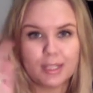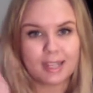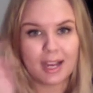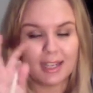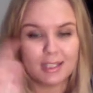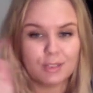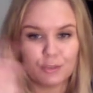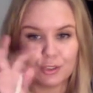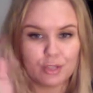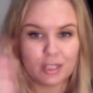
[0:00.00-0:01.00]
eyes for
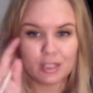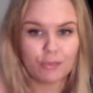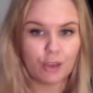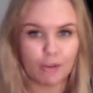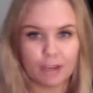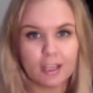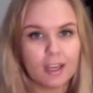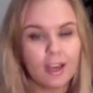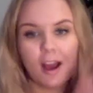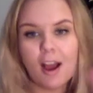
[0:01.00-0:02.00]
transferring.
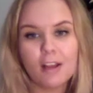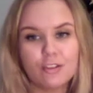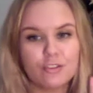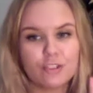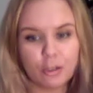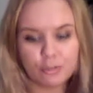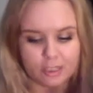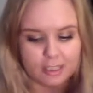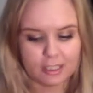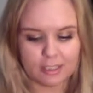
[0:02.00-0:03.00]

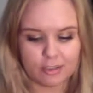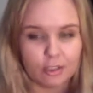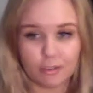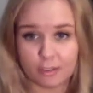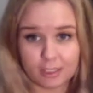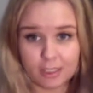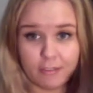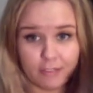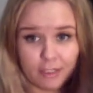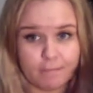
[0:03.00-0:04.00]
Totally
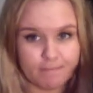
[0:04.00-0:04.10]
love it.